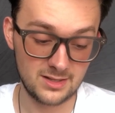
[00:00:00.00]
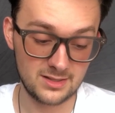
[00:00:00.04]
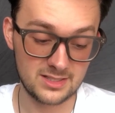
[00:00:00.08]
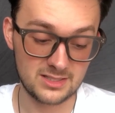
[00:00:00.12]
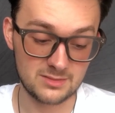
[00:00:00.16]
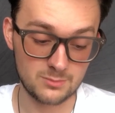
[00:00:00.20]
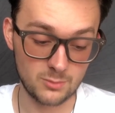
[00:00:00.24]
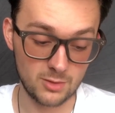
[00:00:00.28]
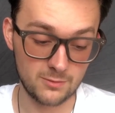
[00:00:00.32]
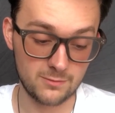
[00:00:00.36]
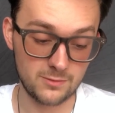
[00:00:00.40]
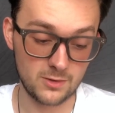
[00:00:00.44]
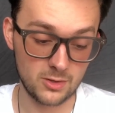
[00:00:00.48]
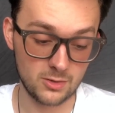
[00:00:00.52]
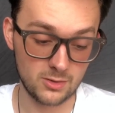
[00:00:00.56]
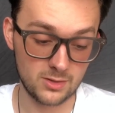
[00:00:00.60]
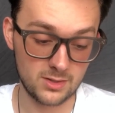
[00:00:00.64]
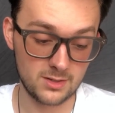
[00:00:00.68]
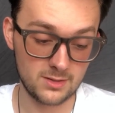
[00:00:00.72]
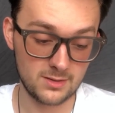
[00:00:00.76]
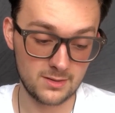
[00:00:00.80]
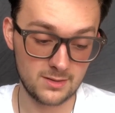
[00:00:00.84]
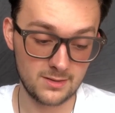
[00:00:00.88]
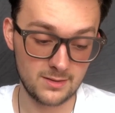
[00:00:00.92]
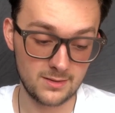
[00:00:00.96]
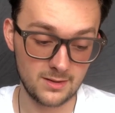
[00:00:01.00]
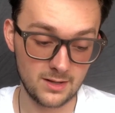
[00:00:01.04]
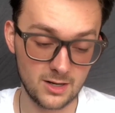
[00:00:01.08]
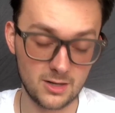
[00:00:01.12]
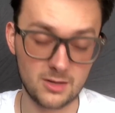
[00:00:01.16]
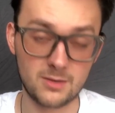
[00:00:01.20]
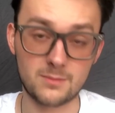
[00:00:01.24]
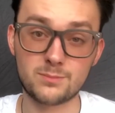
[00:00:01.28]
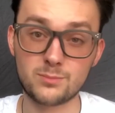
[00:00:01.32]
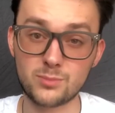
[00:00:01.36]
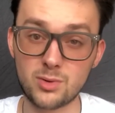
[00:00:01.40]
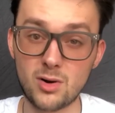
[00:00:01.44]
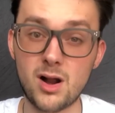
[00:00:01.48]
these merfolk,
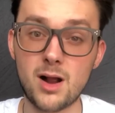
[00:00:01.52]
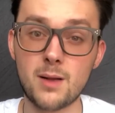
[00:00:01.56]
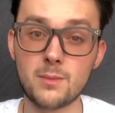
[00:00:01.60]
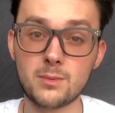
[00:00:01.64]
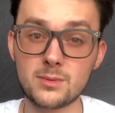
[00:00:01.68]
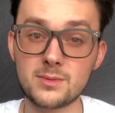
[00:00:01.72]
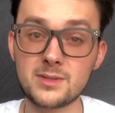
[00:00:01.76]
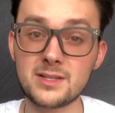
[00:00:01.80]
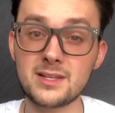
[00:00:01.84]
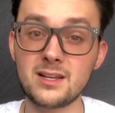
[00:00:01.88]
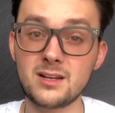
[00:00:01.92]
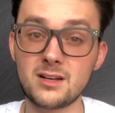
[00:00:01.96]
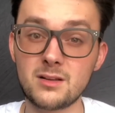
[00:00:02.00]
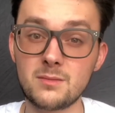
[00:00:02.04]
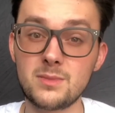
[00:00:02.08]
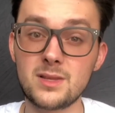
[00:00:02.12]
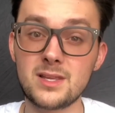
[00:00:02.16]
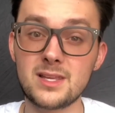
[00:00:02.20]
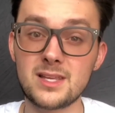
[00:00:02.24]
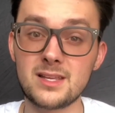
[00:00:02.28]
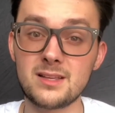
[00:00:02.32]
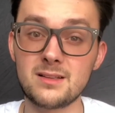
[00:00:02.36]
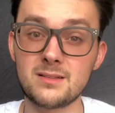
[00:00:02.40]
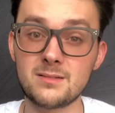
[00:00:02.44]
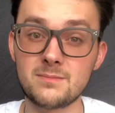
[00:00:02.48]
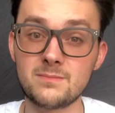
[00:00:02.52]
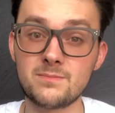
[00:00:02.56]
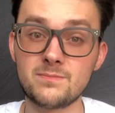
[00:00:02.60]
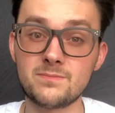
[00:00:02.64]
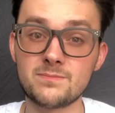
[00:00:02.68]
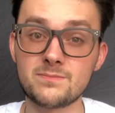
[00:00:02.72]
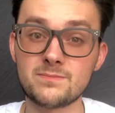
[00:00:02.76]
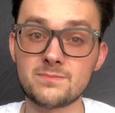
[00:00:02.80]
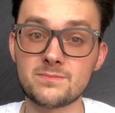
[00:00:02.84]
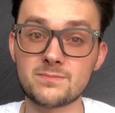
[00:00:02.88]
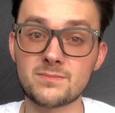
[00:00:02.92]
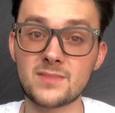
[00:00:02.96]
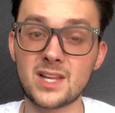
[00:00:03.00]
are probably going to be
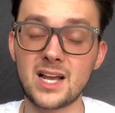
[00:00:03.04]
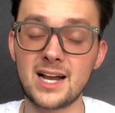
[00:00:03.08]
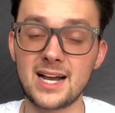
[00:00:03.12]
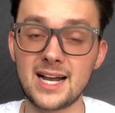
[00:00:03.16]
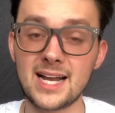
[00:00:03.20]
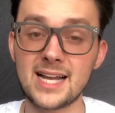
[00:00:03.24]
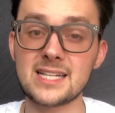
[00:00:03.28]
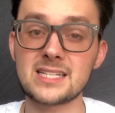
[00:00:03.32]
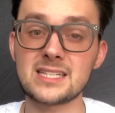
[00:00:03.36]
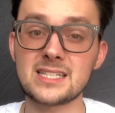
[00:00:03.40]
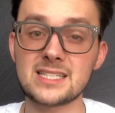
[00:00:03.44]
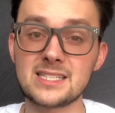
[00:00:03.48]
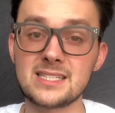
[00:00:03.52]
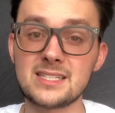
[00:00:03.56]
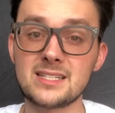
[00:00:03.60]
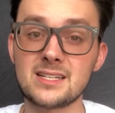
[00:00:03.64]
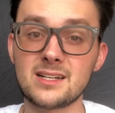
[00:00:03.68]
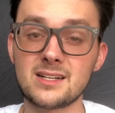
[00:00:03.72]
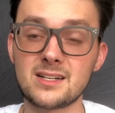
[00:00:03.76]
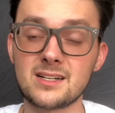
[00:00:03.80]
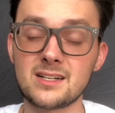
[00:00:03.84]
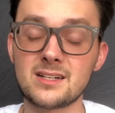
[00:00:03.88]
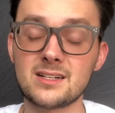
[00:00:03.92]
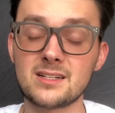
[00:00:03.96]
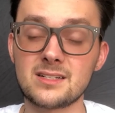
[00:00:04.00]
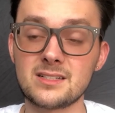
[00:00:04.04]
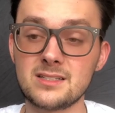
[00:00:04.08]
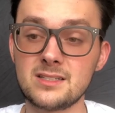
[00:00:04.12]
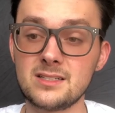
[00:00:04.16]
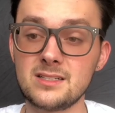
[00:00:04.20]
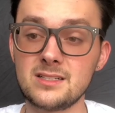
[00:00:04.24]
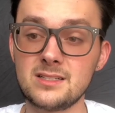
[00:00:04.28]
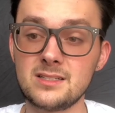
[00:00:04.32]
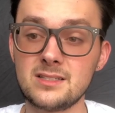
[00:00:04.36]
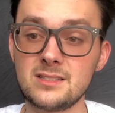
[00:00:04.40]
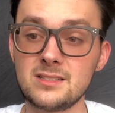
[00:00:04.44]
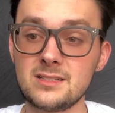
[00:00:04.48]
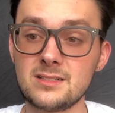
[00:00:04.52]
highly, you
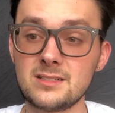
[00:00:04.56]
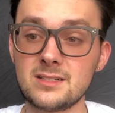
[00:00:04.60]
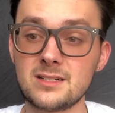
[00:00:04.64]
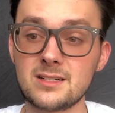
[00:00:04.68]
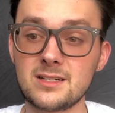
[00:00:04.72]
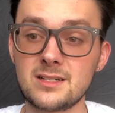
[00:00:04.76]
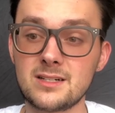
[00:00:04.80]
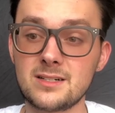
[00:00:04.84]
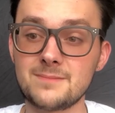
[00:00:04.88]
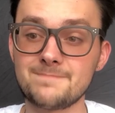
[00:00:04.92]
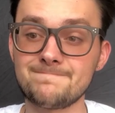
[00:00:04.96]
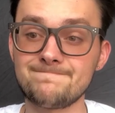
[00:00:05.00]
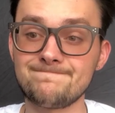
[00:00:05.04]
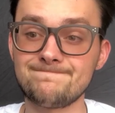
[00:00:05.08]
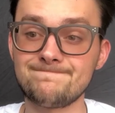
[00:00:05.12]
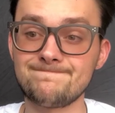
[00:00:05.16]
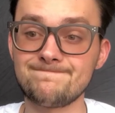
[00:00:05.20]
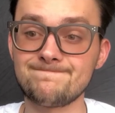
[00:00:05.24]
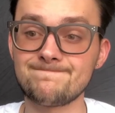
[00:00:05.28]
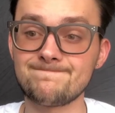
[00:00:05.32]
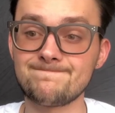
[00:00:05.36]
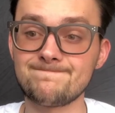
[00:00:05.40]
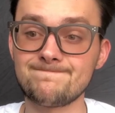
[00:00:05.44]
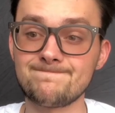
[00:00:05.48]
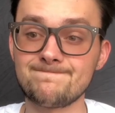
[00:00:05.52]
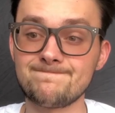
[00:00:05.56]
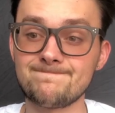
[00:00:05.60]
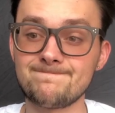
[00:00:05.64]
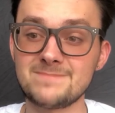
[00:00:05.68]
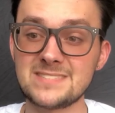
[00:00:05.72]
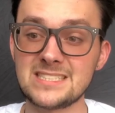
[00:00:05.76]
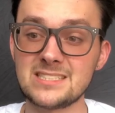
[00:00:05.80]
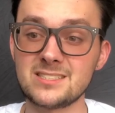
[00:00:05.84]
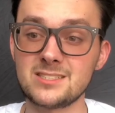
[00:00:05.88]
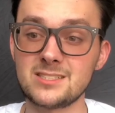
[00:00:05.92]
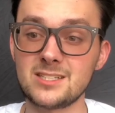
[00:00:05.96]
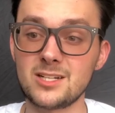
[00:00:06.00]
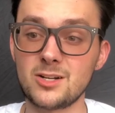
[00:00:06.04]
know,
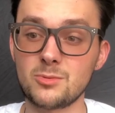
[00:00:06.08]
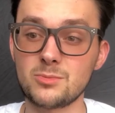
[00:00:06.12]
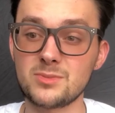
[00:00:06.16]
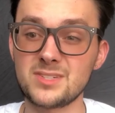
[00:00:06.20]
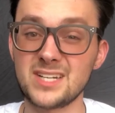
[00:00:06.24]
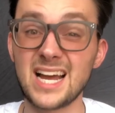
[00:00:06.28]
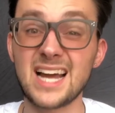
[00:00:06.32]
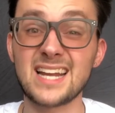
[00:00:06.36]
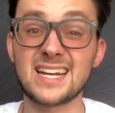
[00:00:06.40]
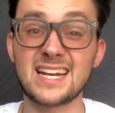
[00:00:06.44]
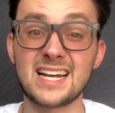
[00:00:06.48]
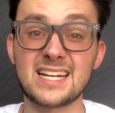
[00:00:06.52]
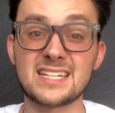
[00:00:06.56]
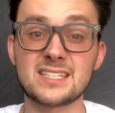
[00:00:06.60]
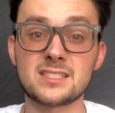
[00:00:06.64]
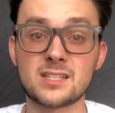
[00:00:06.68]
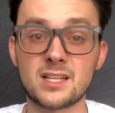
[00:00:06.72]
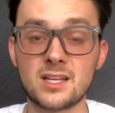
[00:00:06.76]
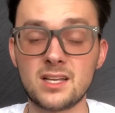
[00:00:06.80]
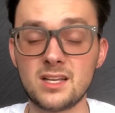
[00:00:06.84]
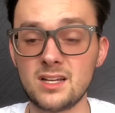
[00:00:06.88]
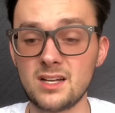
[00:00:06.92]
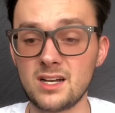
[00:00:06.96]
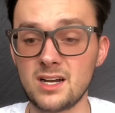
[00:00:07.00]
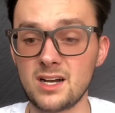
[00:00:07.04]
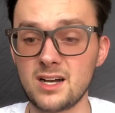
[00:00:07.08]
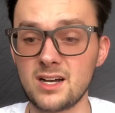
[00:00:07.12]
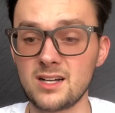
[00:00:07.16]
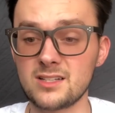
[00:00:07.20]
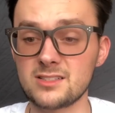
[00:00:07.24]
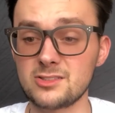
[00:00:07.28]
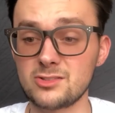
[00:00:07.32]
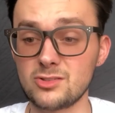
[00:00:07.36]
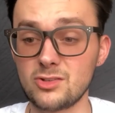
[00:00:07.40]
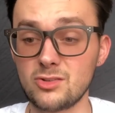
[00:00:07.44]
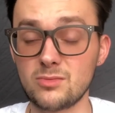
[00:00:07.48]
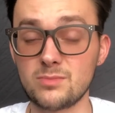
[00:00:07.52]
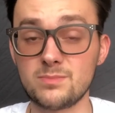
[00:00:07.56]
not nice.
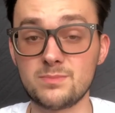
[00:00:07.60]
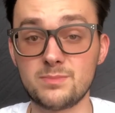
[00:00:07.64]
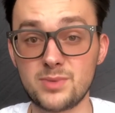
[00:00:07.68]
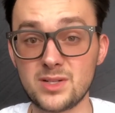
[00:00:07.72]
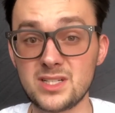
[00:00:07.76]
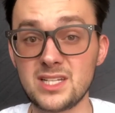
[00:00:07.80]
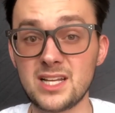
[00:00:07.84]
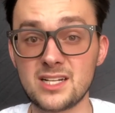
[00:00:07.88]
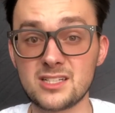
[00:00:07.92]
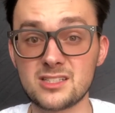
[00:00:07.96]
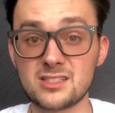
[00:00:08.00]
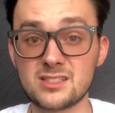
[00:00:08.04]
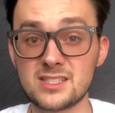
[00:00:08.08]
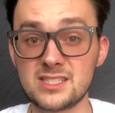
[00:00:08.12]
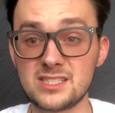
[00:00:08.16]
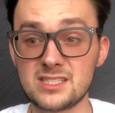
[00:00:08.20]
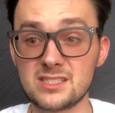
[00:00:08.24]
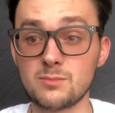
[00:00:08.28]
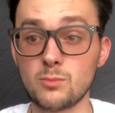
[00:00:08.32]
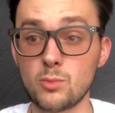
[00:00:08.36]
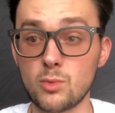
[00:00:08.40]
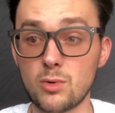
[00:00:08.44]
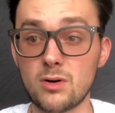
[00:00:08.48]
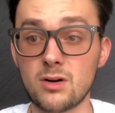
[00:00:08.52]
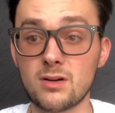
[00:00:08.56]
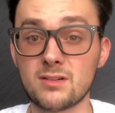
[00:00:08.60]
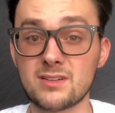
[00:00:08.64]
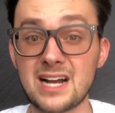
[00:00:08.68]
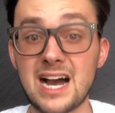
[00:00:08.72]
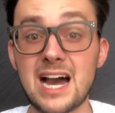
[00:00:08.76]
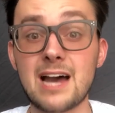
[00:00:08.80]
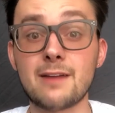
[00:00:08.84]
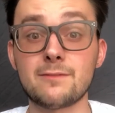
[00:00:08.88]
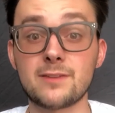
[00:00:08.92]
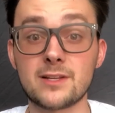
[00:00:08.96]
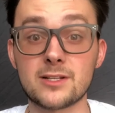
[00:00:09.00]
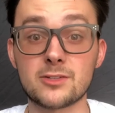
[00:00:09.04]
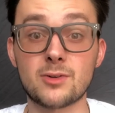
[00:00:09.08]
So potentially some more
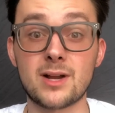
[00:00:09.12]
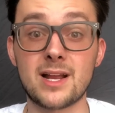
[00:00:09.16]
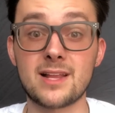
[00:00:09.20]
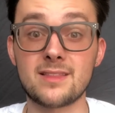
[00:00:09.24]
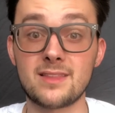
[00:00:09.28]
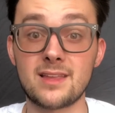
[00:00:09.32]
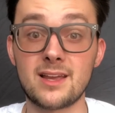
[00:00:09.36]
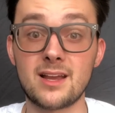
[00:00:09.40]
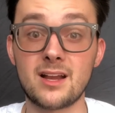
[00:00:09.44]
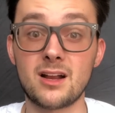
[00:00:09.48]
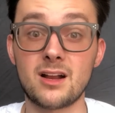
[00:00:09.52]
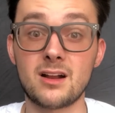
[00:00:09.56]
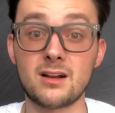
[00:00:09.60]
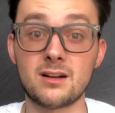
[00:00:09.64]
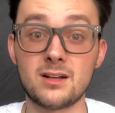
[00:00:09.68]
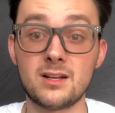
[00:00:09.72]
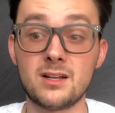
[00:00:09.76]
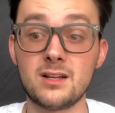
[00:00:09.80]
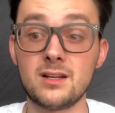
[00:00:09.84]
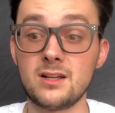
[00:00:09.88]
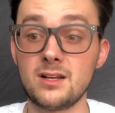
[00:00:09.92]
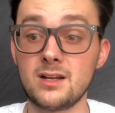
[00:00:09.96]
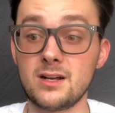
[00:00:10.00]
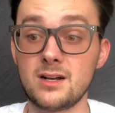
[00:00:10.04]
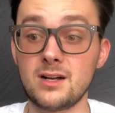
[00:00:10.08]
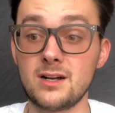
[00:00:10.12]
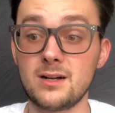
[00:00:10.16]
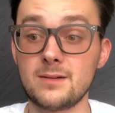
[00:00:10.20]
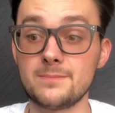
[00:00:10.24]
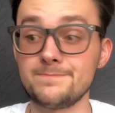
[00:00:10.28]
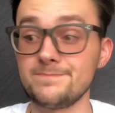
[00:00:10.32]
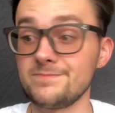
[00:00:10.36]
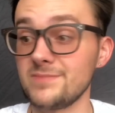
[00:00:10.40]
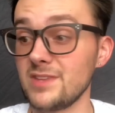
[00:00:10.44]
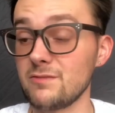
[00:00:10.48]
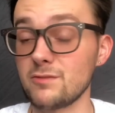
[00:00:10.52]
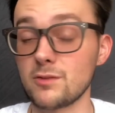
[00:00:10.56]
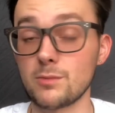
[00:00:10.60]
conflict right there,
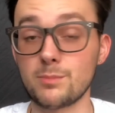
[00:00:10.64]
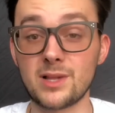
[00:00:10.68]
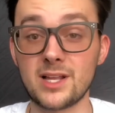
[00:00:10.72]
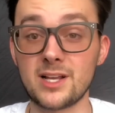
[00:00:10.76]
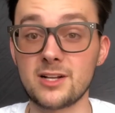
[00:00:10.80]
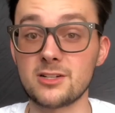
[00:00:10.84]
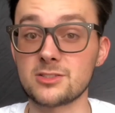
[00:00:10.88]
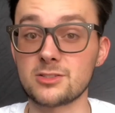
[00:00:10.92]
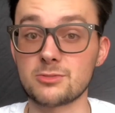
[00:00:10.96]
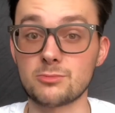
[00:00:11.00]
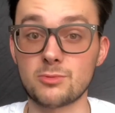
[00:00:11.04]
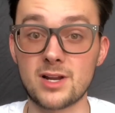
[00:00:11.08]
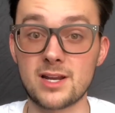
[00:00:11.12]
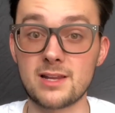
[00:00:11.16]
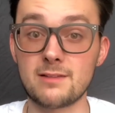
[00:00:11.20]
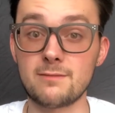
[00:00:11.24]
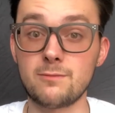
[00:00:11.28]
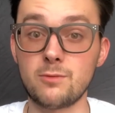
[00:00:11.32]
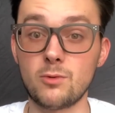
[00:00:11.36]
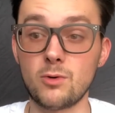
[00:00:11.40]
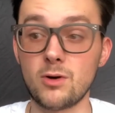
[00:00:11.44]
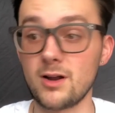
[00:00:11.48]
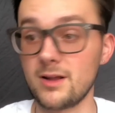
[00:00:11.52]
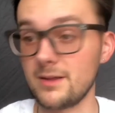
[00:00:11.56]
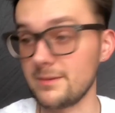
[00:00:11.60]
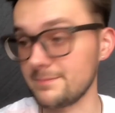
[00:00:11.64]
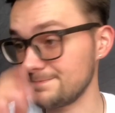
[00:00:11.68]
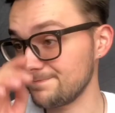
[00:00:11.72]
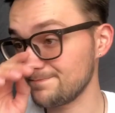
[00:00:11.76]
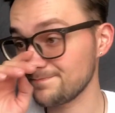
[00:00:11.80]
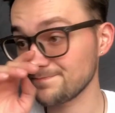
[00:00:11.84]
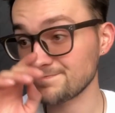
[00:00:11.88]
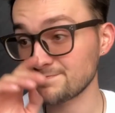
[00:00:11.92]
if the players are ready for it.